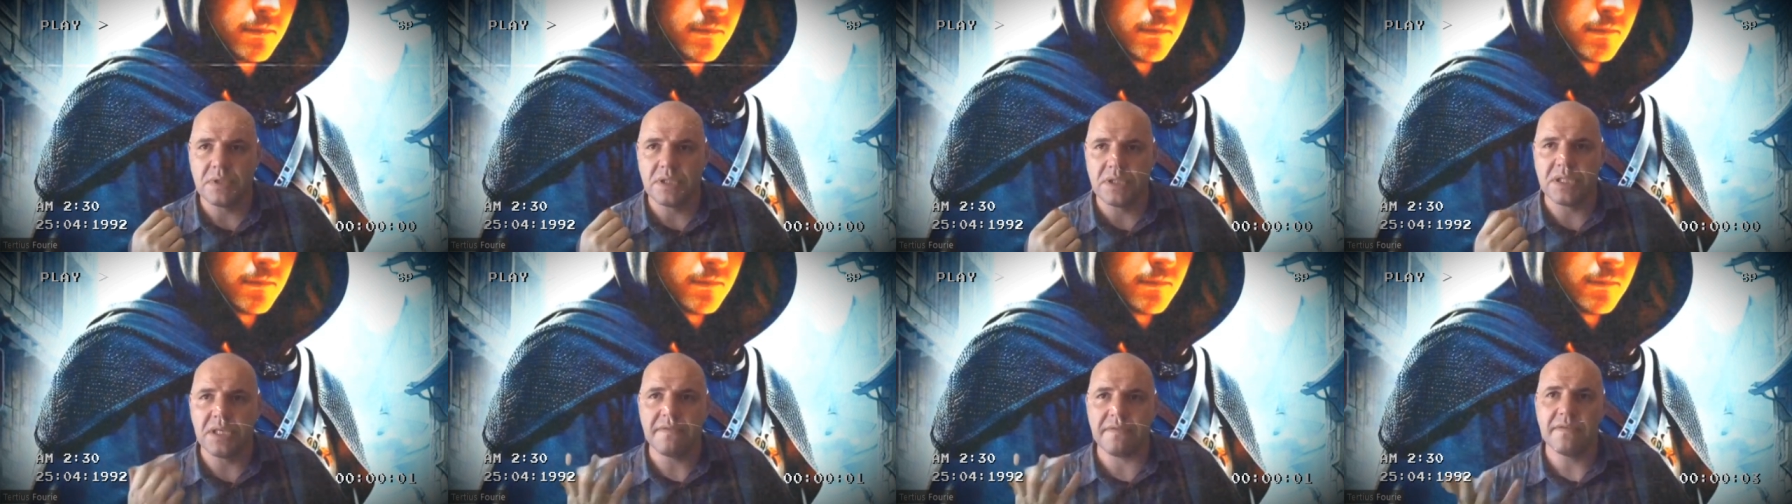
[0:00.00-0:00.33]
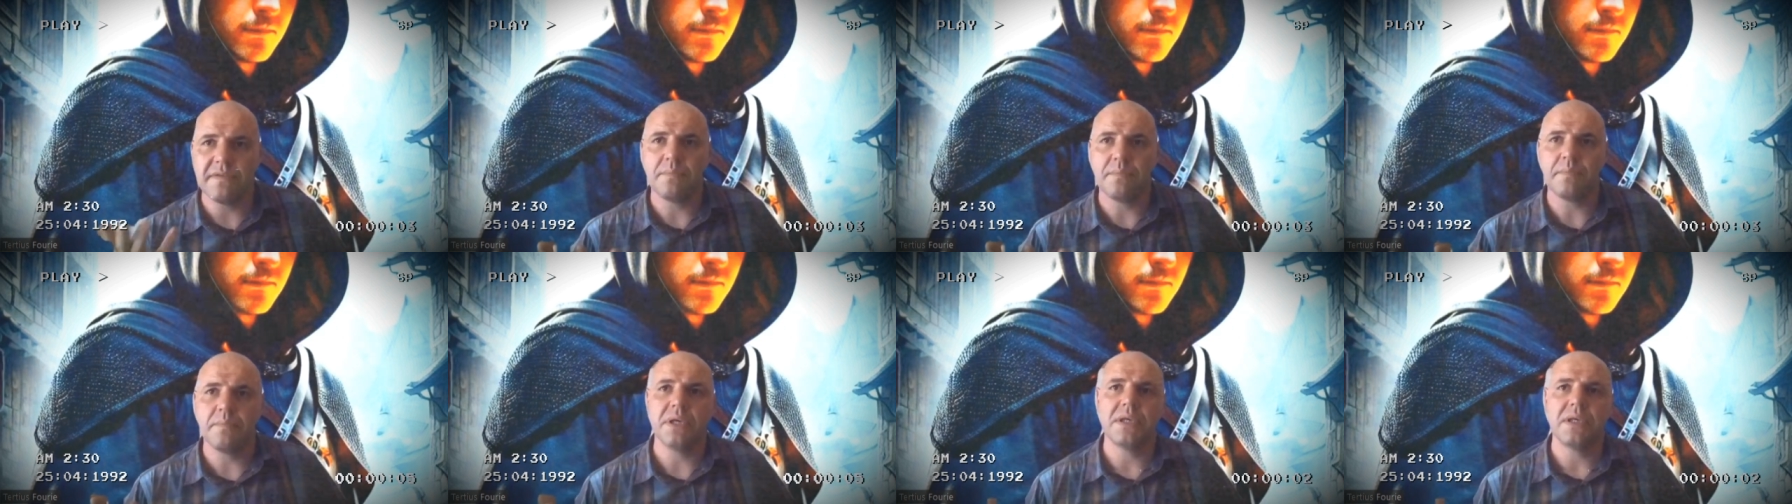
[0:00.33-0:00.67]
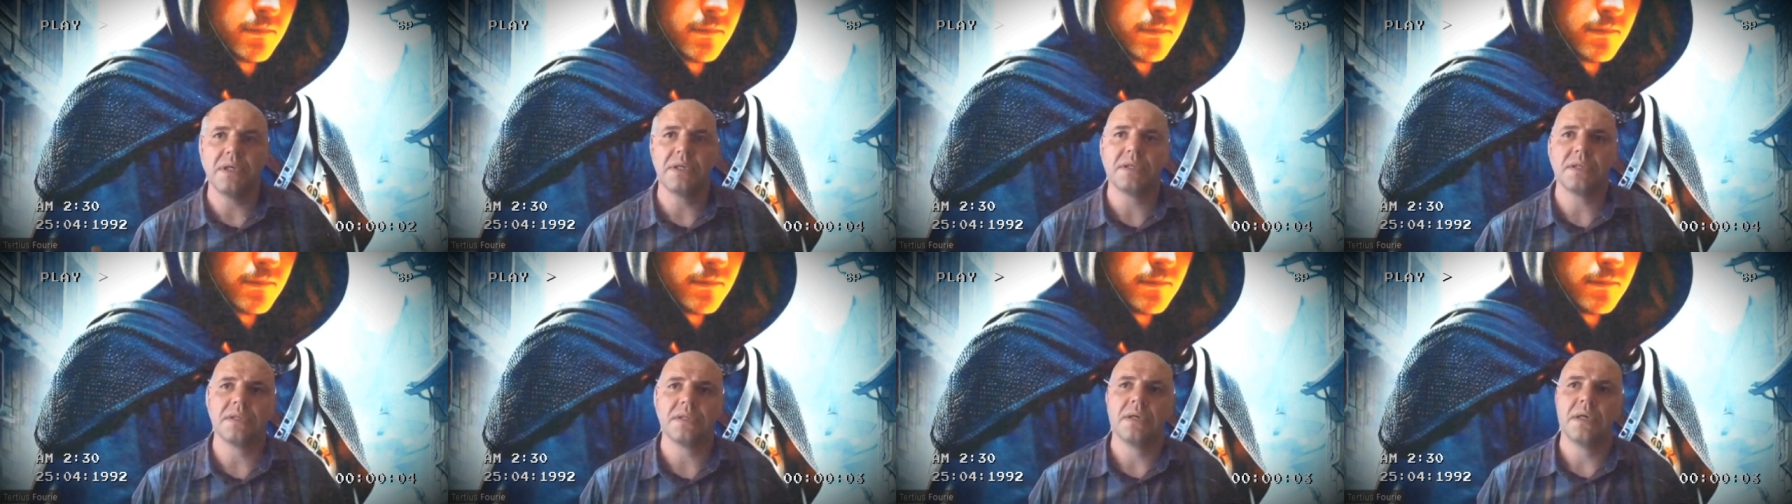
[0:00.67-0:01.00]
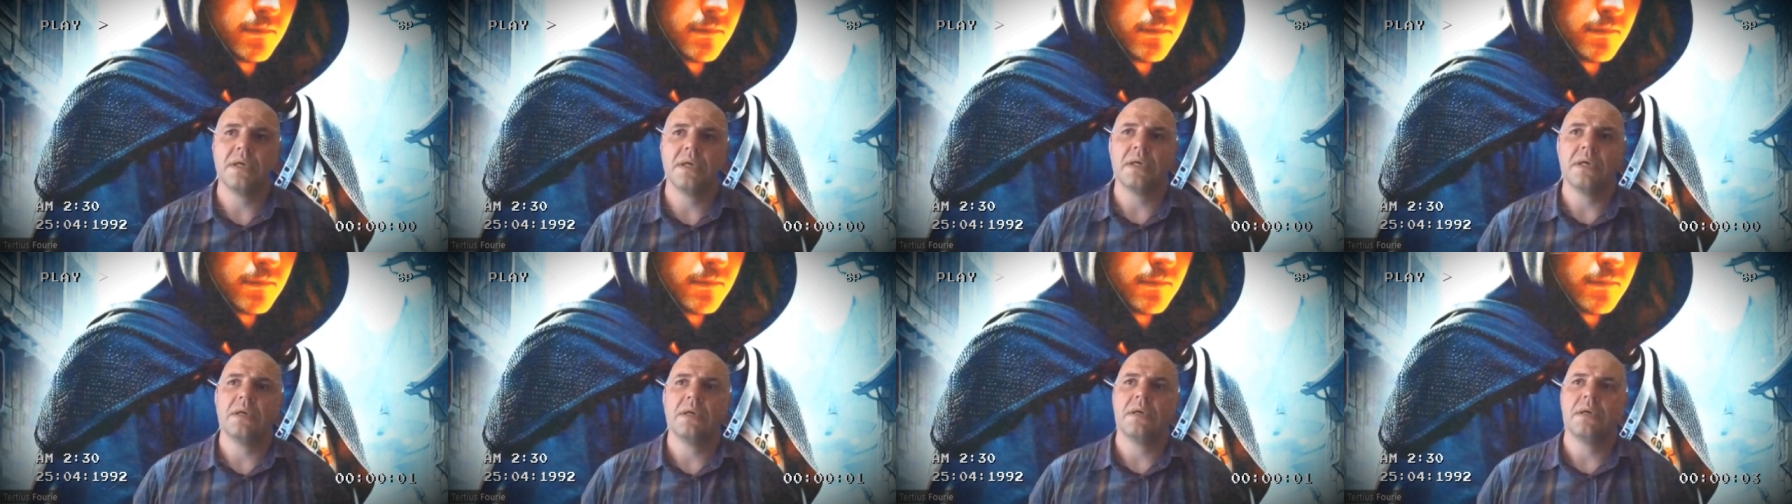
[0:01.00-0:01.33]
The seven
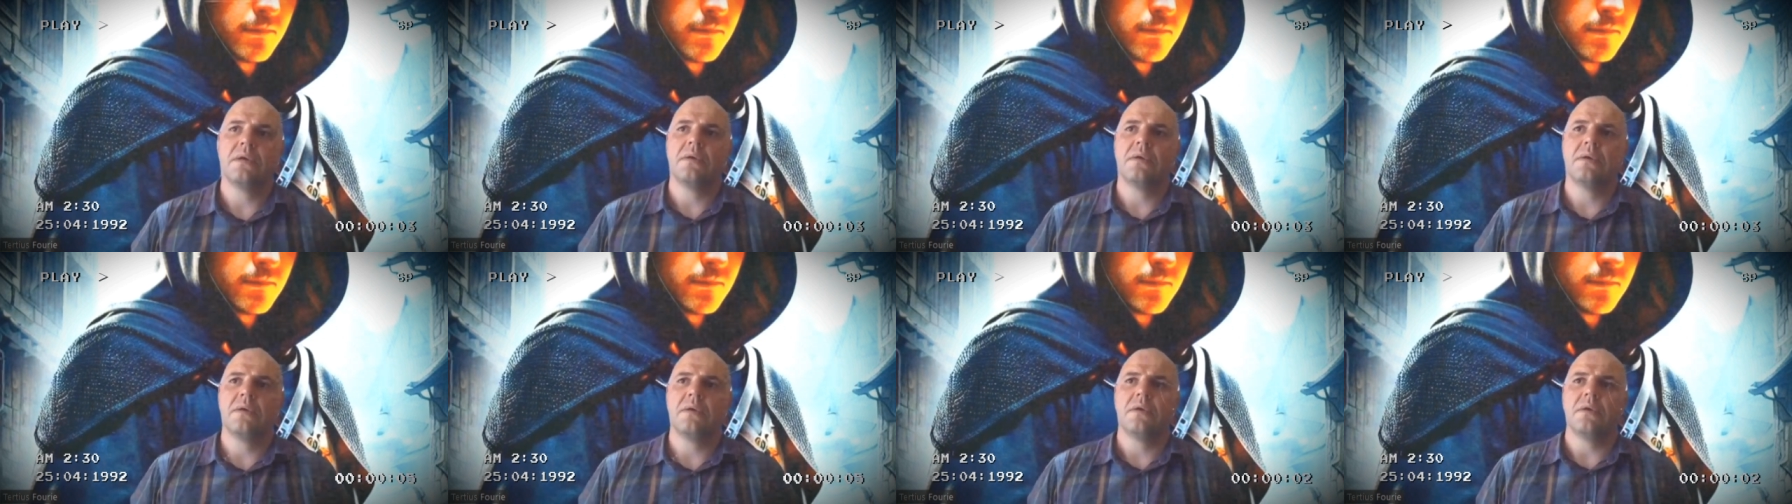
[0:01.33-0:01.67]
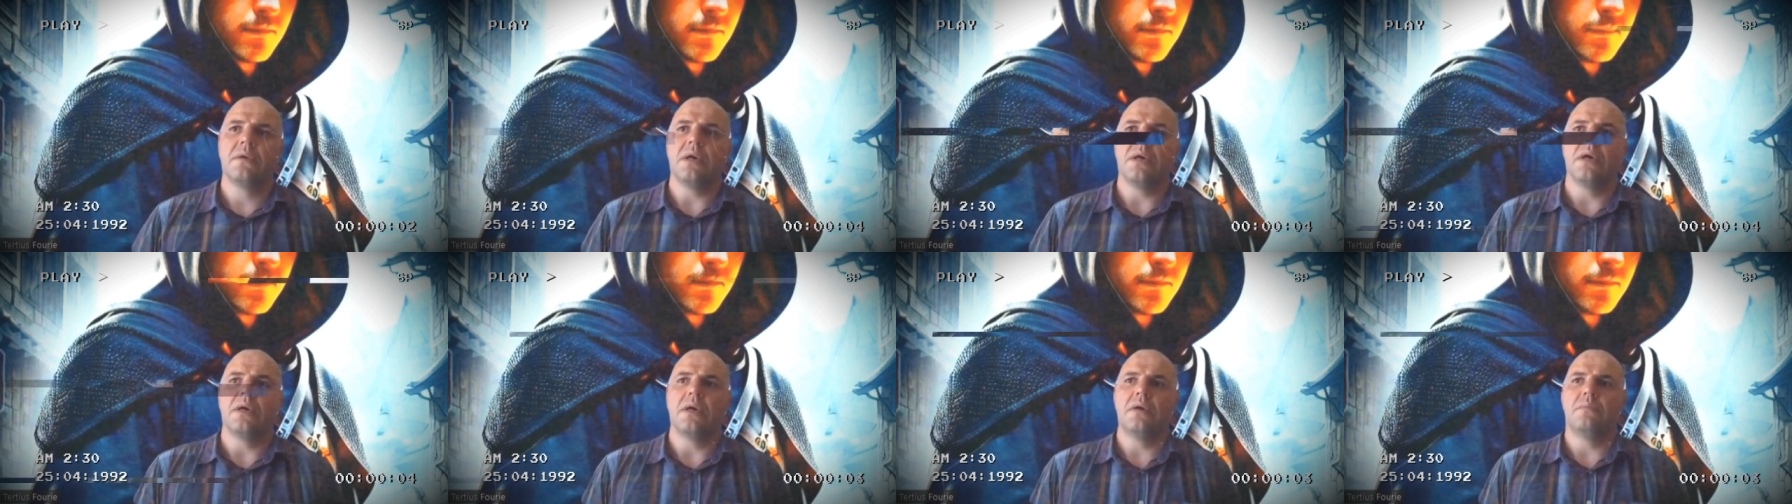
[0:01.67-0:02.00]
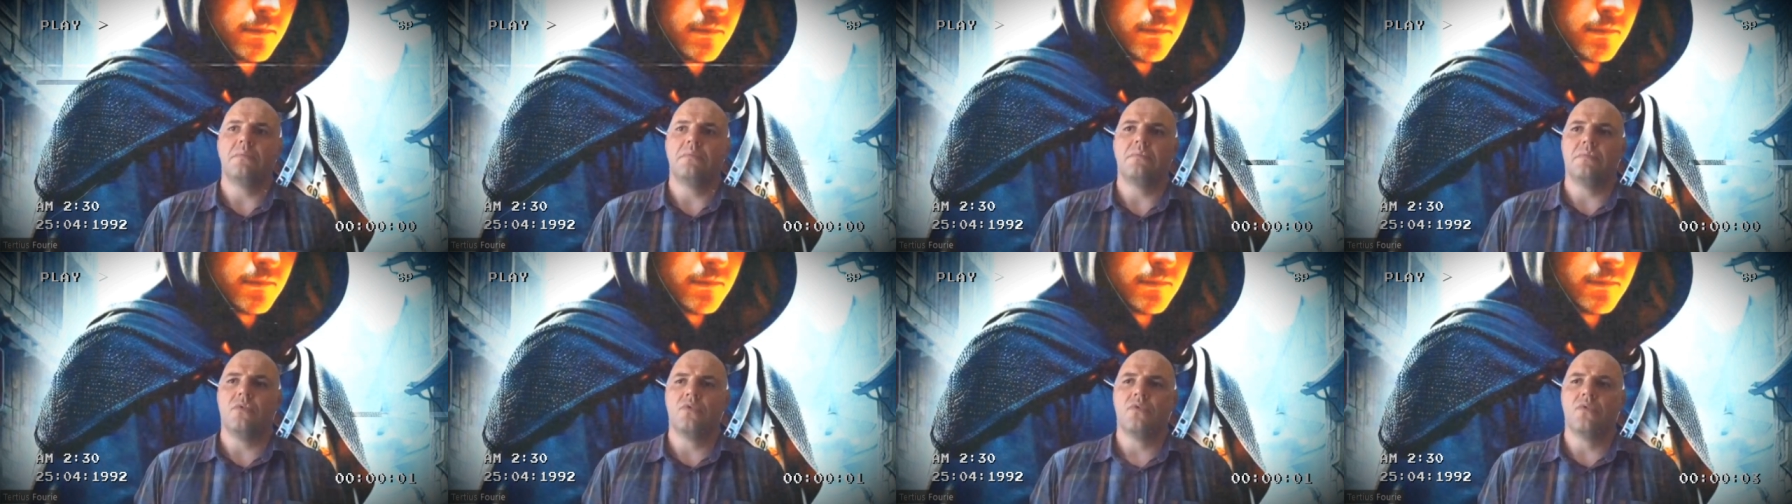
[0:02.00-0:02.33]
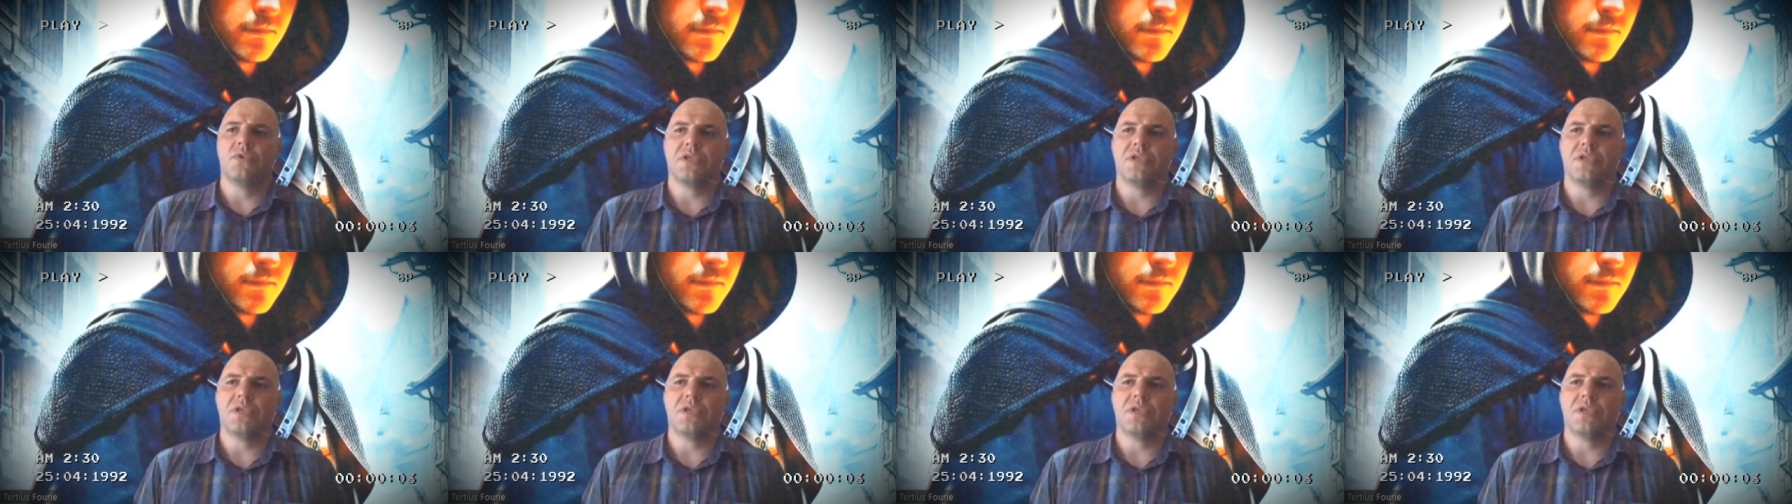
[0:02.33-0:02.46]
pillars um,